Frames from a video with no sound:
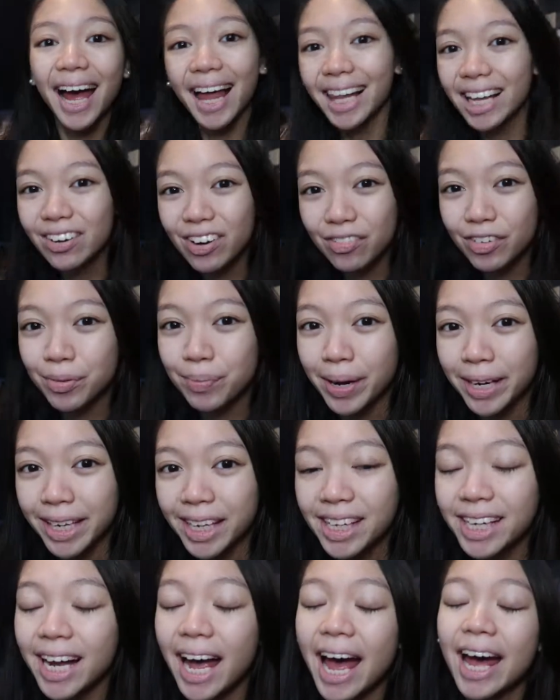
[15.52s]
Hello
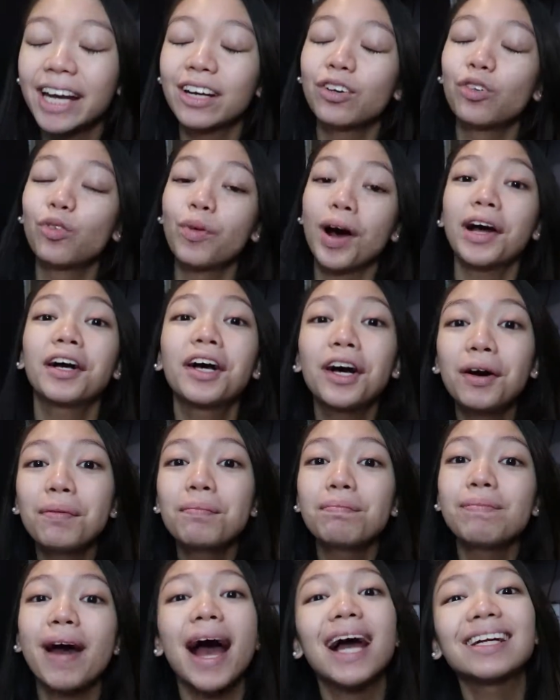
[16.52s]
everybody, and
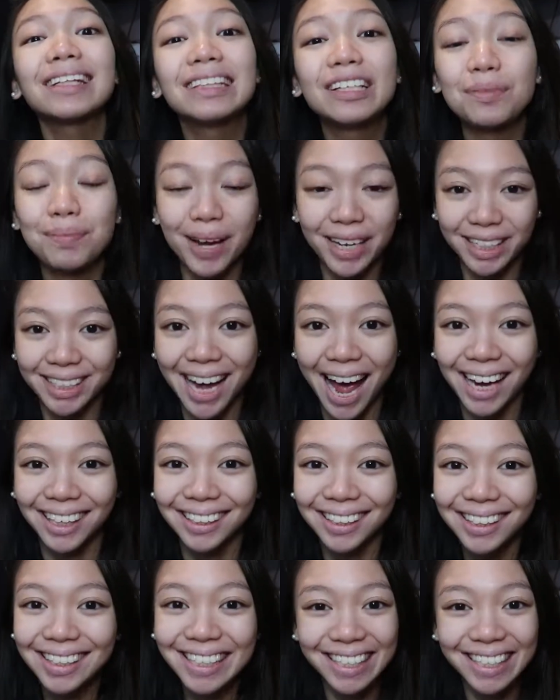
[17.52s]
welcome back to my channel.